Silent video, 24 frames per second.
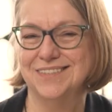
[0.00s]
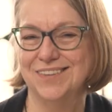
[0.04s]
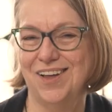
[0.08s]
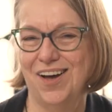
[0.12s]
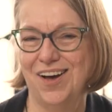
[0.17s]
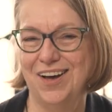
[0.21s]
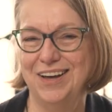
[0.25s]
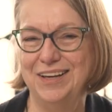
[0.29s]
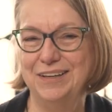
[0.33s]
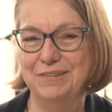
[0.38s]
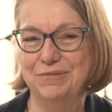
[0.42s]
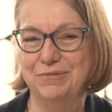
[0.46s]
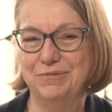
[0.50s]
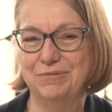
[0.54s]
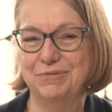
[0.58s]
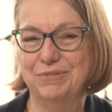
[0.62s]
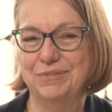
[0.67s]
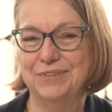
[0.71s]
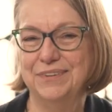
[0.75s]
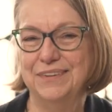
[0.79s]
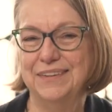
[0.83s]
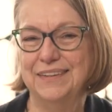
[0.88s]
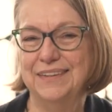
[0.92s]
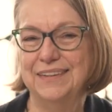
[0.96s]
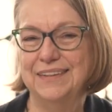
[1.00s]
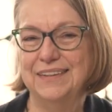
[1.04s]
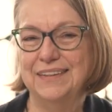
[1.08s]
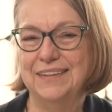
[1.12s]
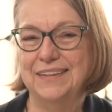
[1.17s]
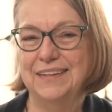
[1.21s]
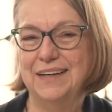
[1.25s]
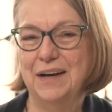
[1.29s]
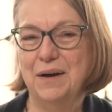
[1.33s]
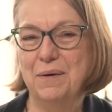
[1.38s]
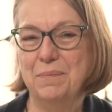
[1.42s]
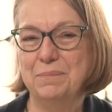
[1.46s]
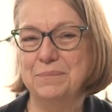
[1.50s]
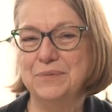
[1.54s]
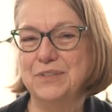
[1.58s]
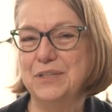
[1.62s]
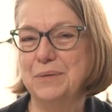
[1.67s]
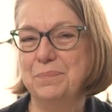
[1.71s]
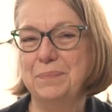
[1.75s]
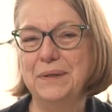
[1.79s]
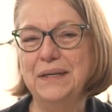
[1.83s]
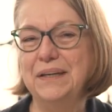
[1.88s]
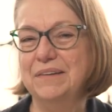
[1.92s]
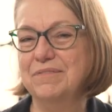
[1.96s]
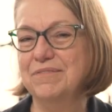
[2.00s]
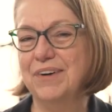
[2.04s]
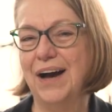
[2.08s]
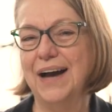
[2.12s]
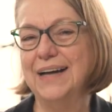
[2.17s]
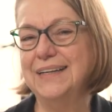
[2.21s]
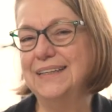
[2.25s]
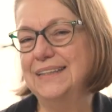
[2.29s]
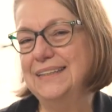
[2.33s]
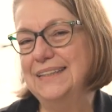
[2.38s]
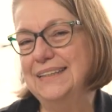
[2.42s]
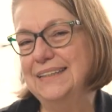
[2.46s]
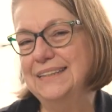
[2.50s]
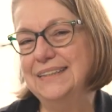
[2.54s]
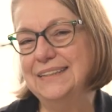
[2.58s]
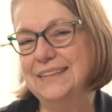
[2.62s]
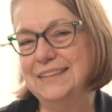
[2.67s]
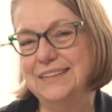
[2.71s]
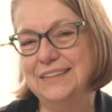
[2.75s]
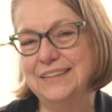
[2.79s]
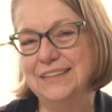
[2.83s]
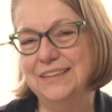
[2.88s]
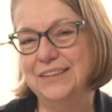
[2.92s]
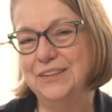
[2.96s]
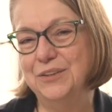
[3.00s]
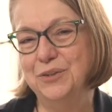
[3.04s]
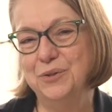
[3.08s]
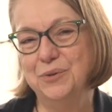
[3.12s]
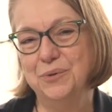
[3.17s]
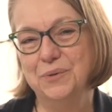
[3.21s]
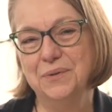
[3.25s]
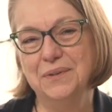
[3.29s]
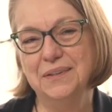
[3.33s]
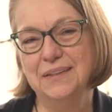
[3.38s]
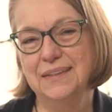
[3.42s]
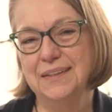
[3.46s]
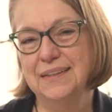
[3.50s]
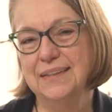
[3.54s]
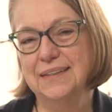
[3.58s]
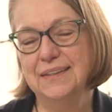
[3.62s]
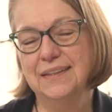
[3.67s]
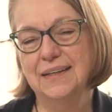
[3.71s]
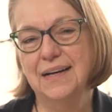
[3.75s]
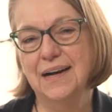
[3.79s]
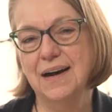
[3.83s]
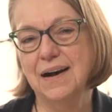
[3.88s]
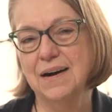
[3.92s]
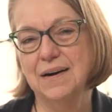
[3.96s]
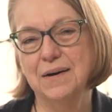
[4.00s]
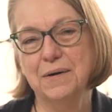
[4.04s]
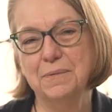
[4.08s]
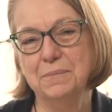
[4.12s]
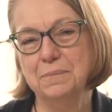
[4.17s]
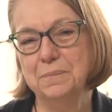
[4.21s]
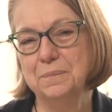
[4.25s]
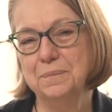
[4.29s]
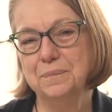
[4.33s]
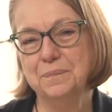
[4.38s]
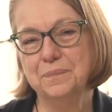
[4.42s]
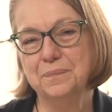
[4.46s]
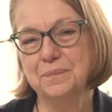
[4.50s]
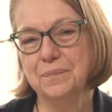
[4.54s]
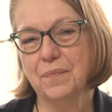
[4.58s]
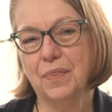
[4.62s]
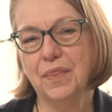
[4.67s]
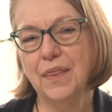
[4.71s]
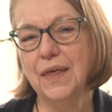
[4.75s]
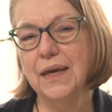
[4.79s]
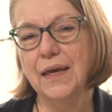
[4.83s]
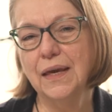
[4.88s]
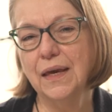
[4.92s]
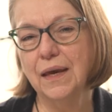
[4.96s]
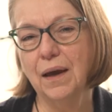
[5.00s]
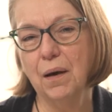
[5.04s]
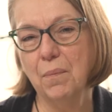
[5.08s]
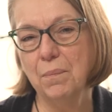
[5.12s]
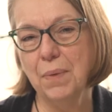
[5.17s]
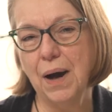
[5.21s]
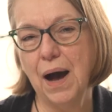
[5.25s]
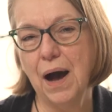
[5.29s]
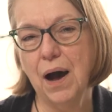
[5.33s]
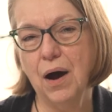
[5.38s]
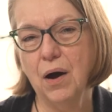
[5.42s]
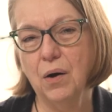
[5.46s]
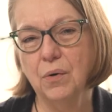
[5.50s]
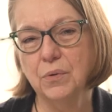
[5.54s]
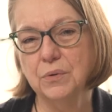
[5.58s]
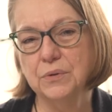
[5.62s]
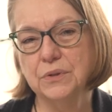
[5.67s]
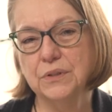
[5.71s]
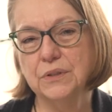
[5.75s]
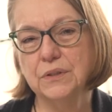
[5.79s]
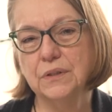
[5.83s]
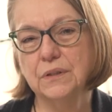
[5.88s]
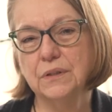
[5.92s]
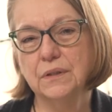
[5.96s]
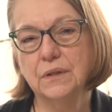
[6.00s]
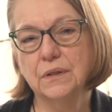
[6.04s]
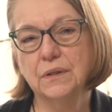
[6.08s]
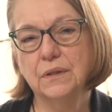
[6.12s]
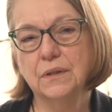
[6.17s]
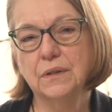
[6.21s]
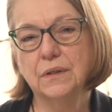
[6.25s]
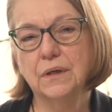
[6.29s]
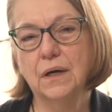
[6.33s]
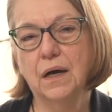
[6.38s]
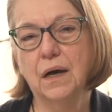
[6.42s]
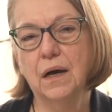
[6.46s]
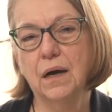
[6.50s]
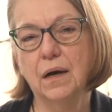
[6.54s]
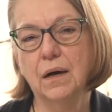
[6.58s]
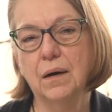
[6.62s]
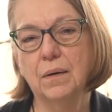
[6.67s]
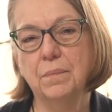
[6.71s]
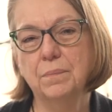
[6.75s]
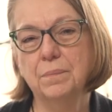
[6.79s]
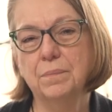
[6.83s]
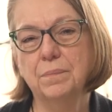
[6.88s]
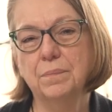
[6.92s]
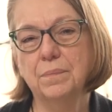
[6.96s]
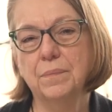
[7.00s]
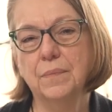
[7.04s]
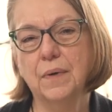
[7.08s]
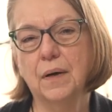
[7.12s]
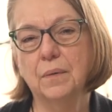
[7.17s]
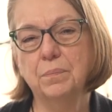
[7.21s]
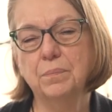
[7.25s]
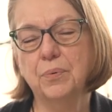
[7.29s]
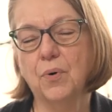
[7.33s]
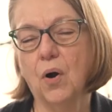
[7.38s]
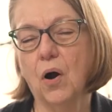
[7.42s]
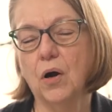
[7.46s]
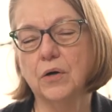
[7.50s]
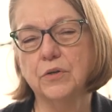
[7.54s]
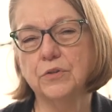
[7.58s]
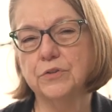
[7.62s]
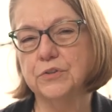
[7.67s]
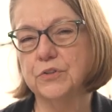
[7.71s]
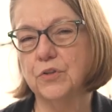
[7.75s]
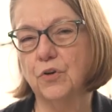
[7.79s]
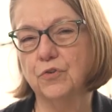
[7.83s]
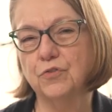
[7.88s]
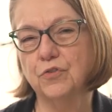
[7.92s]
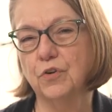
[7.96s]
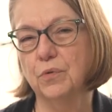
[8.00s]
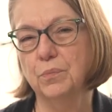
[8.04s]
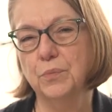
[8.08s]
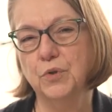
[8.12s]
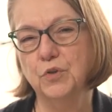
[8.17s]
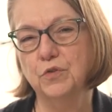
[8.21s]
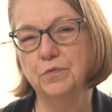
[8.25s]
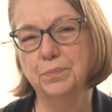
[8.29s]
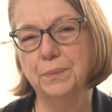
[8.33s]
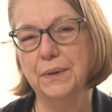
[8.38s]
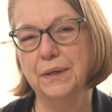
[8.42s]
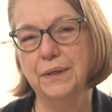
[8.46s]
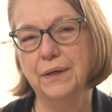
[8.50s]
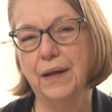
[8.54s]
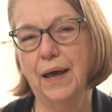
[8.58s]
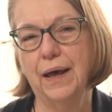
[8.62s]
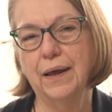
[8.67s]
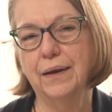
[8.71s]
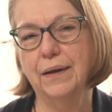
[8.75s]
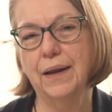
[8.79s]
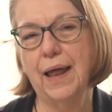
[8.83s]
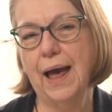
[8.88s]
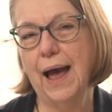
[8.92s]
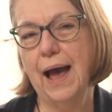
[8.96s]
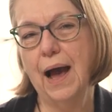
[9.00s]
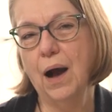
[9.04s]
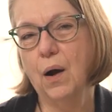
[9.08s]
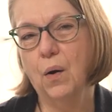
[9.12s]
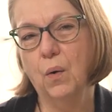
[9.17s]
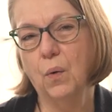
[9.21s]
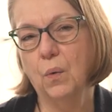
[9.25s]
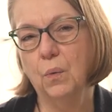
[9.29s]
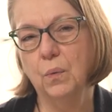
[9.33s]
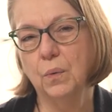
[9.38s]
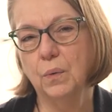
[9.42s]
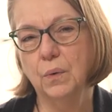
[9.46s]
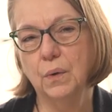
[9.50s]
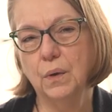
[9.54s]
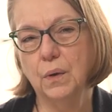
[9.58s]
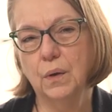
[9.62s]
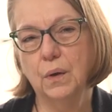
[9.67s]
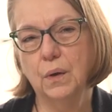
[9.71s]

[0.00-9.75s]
life um, to be invited into um, thinking about um, a broader social movement and how,